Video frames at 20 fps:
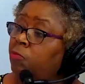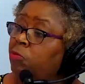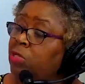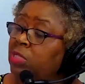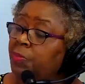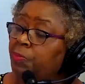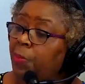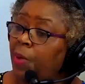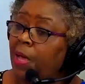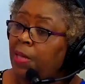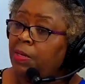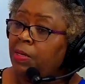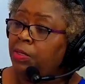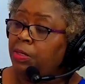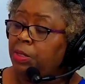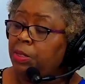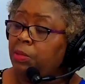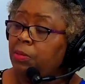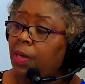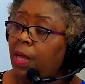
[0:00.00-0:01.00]

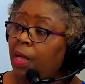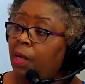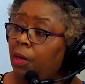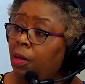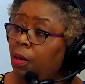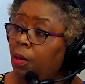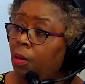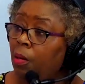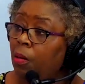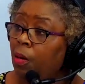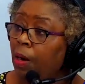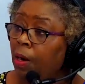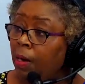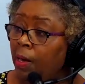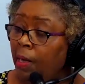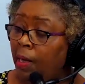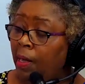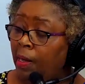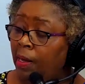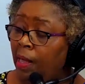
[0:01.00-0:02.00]
responded to our
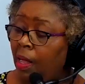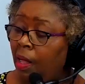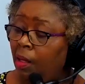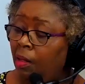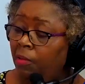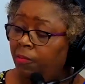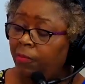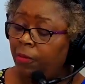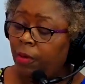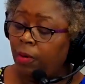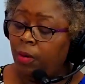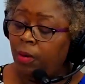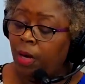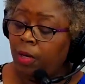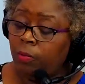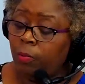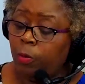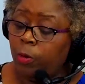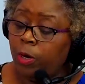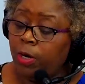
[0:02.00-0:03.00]
call for
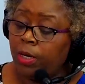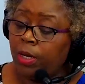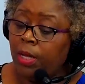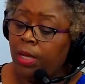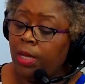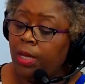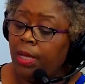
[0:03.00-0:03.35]
artwork